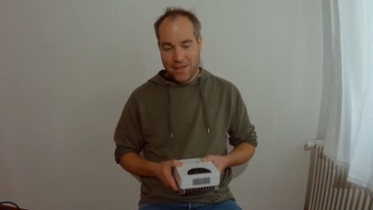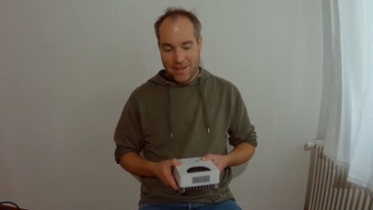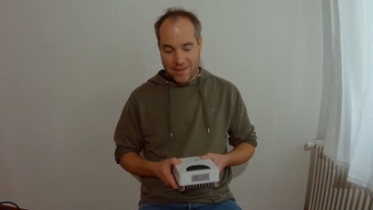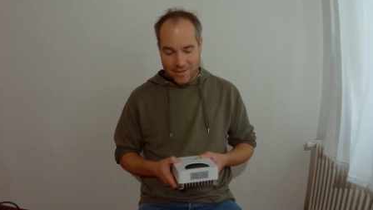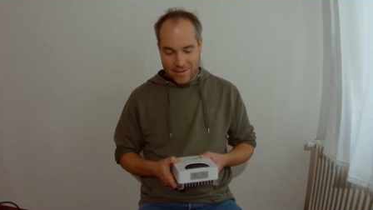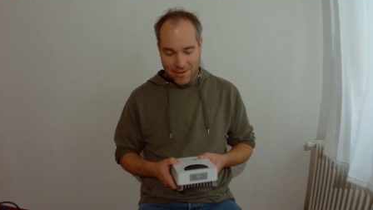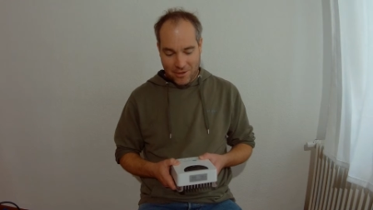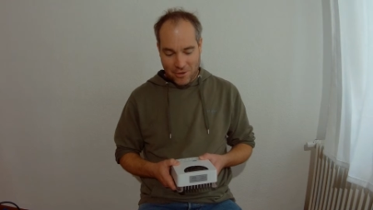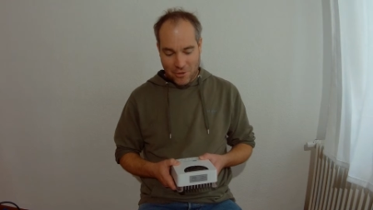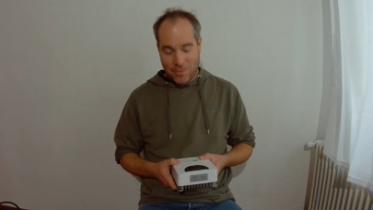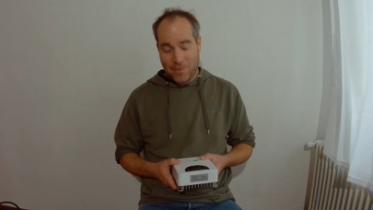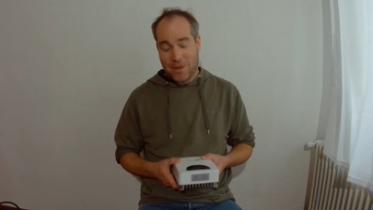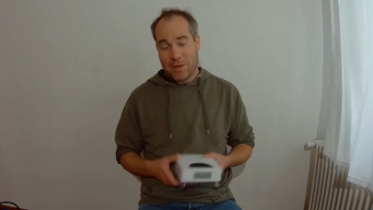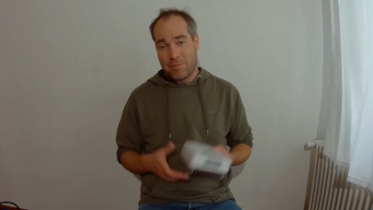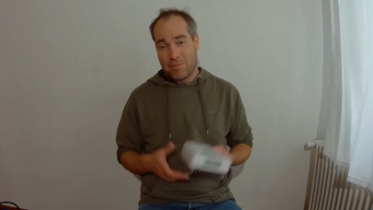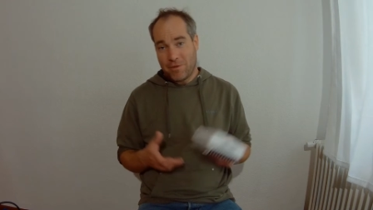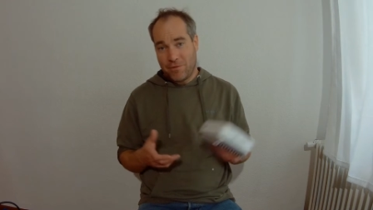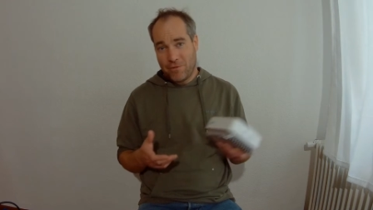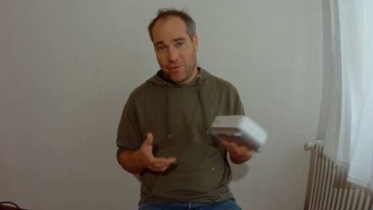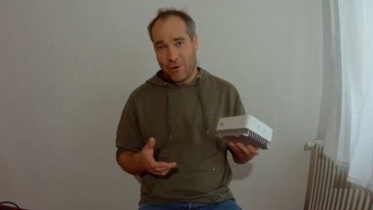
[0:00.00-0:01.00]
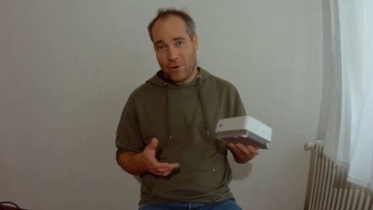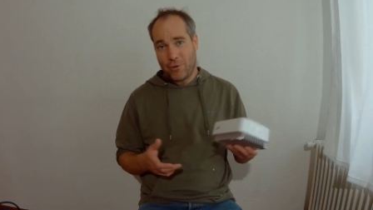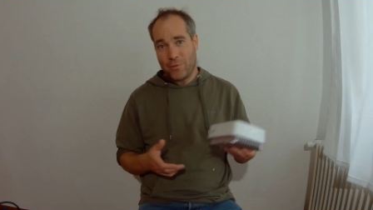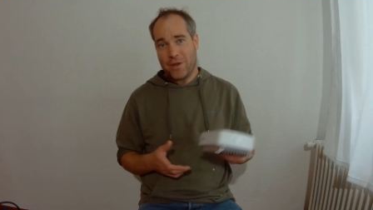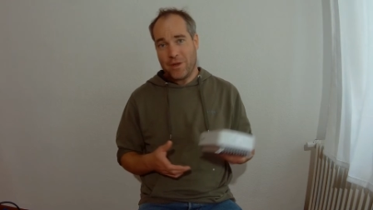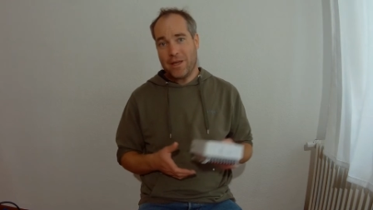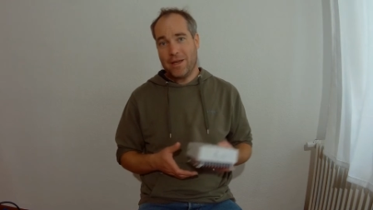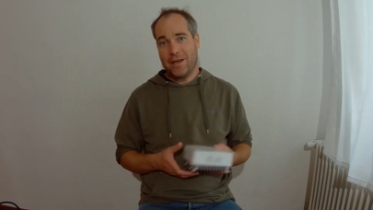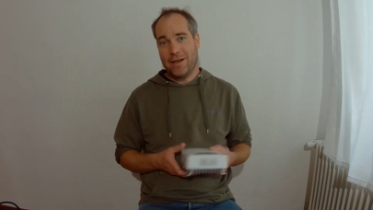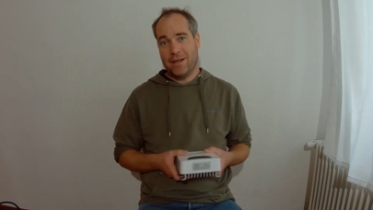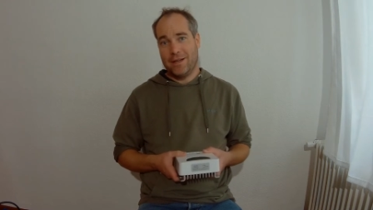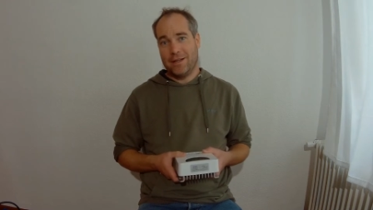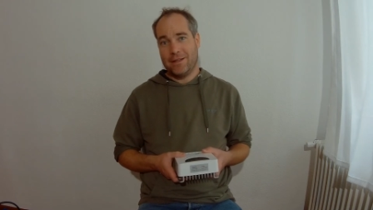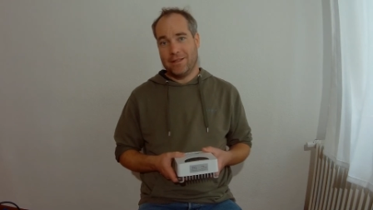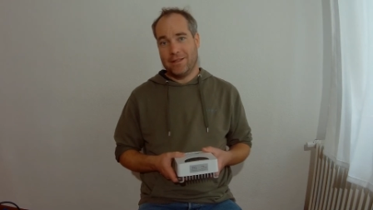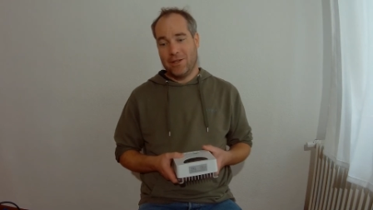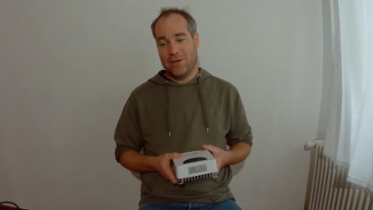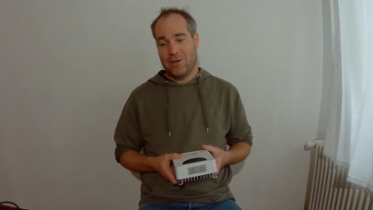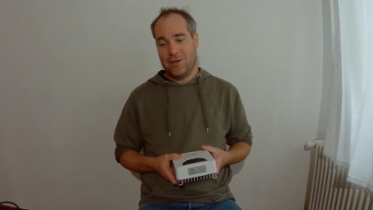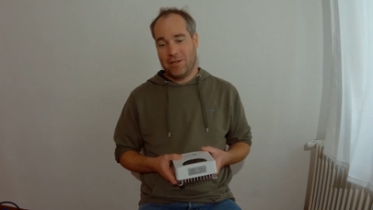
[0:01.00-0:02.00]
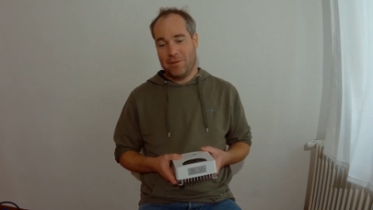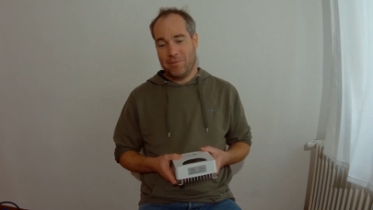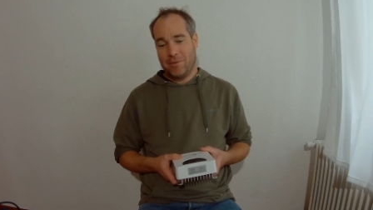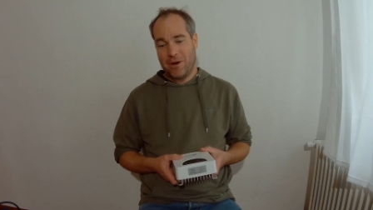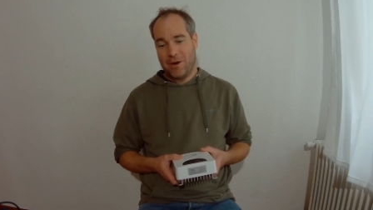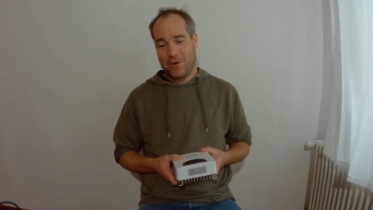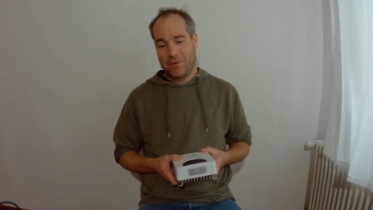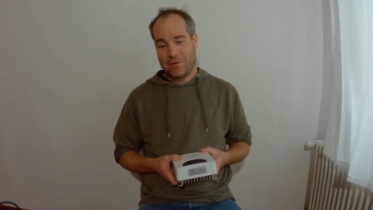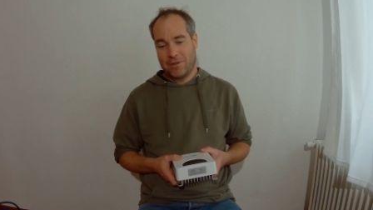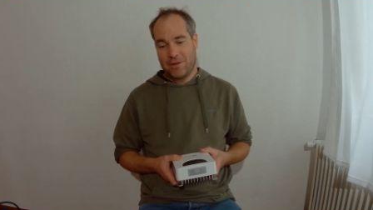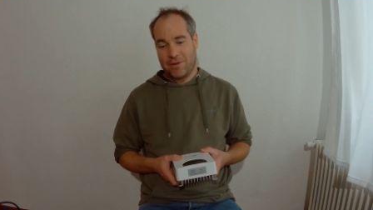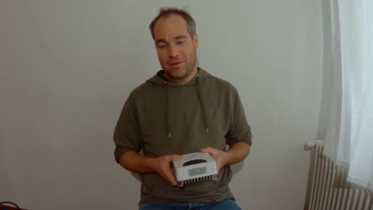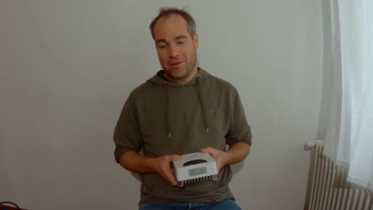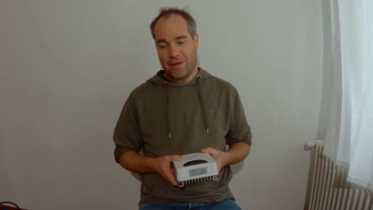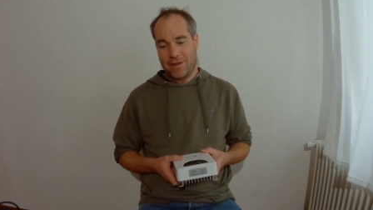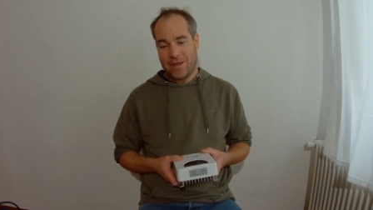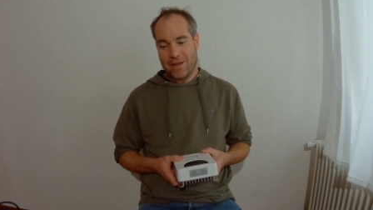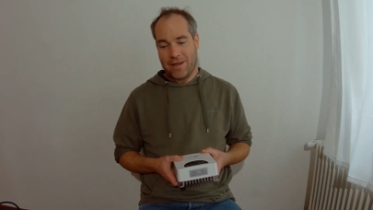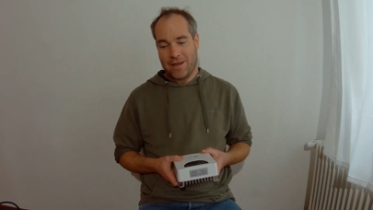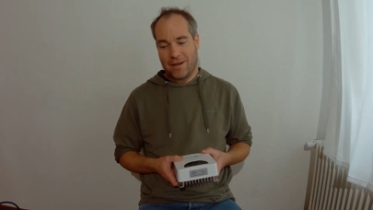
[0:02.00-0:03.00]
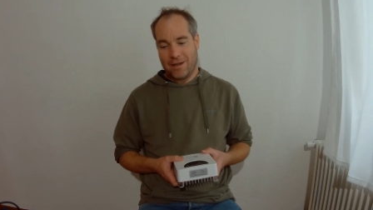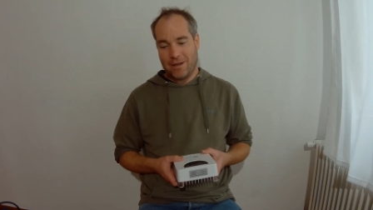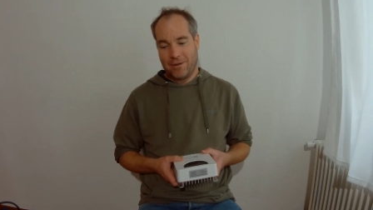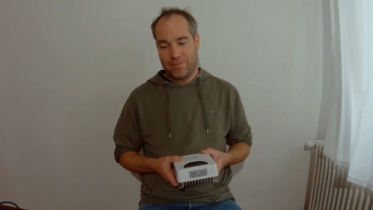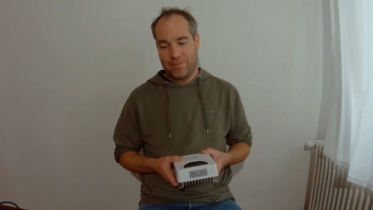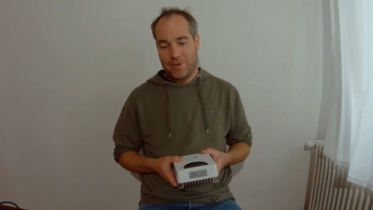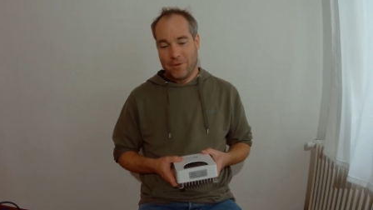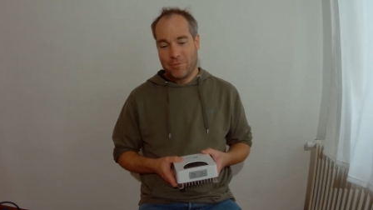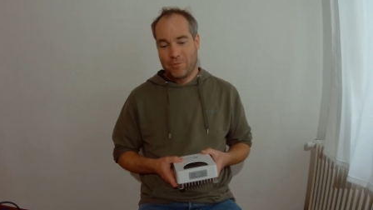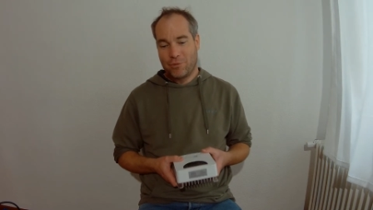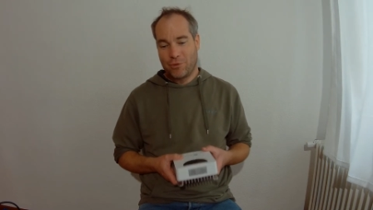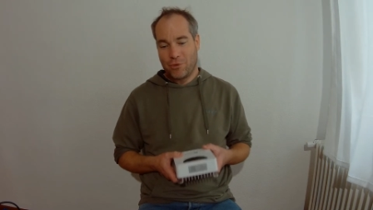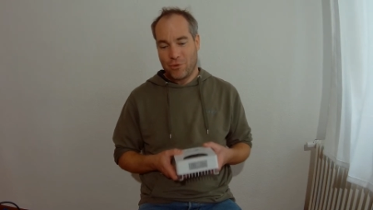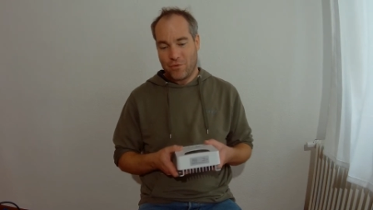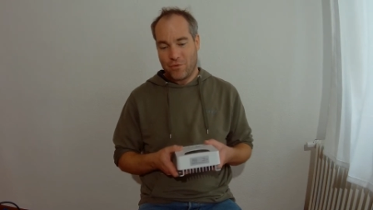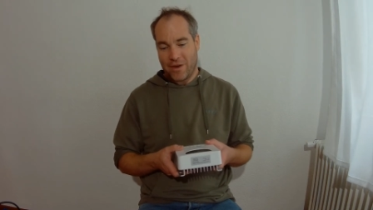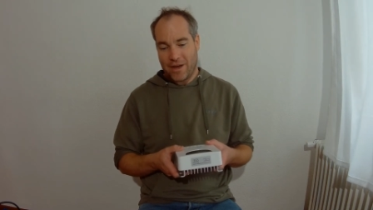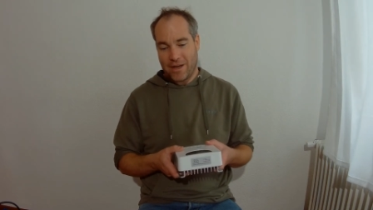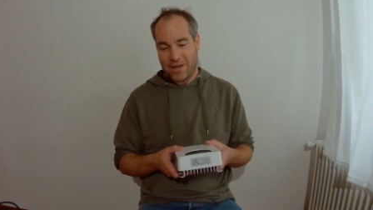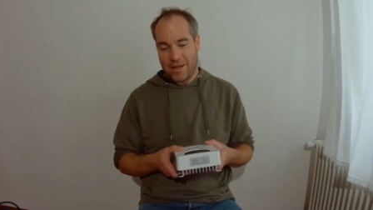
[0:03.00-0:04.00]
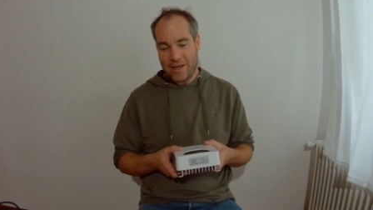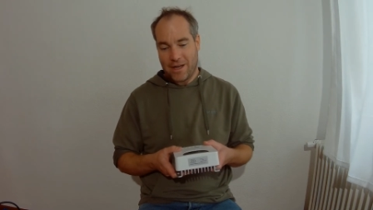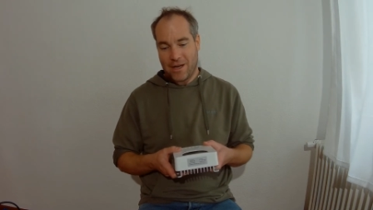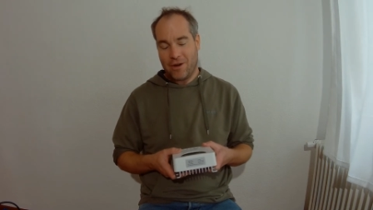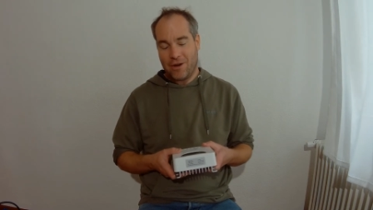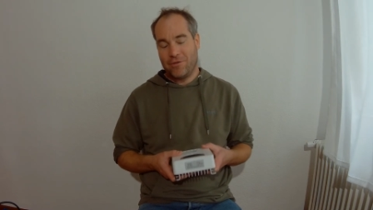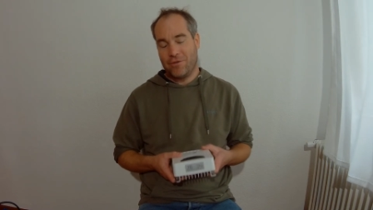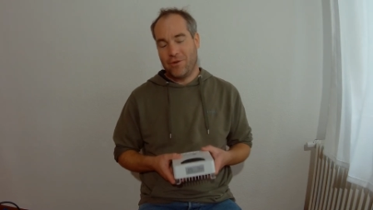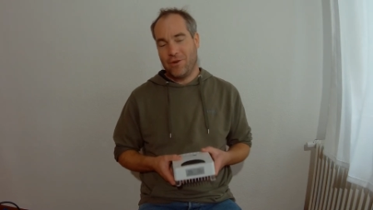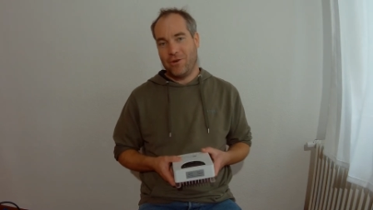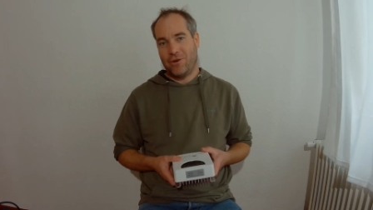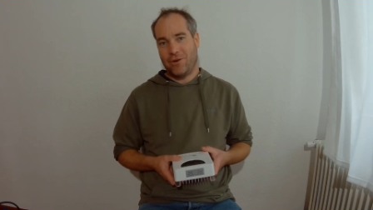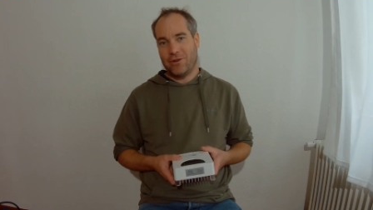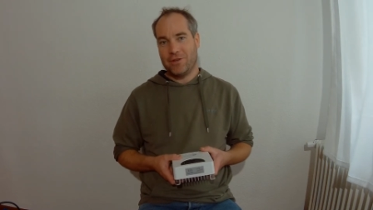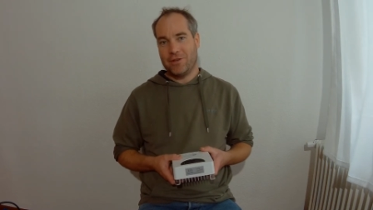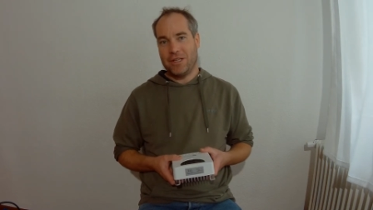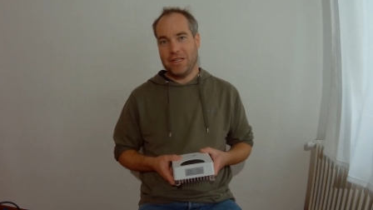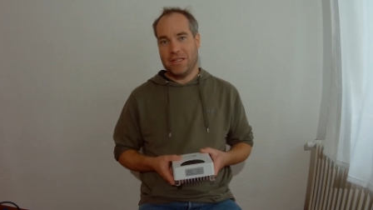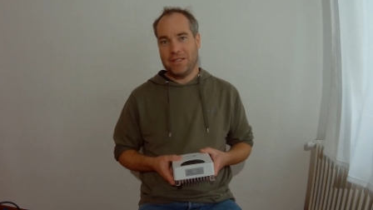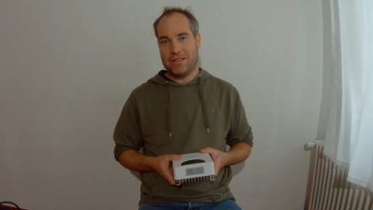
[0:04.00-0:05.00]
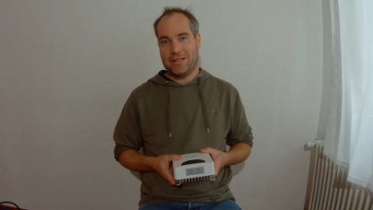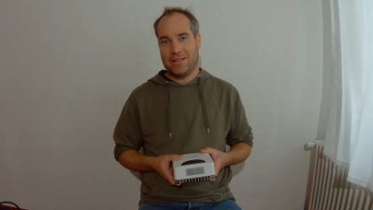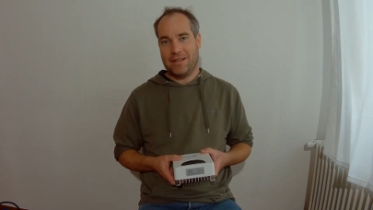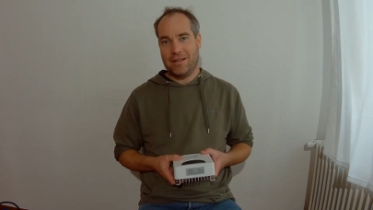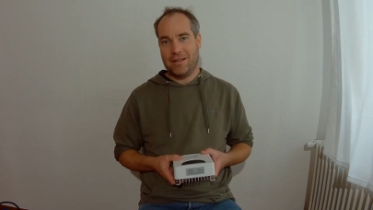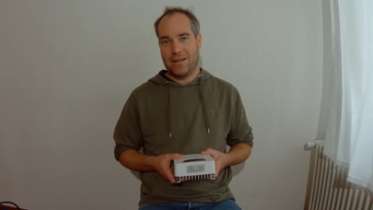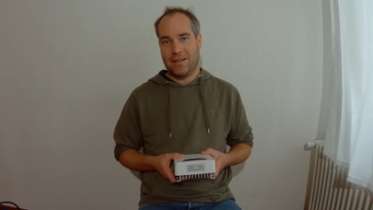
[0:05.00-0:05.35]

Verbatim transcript: So before we talk about the preventing of all these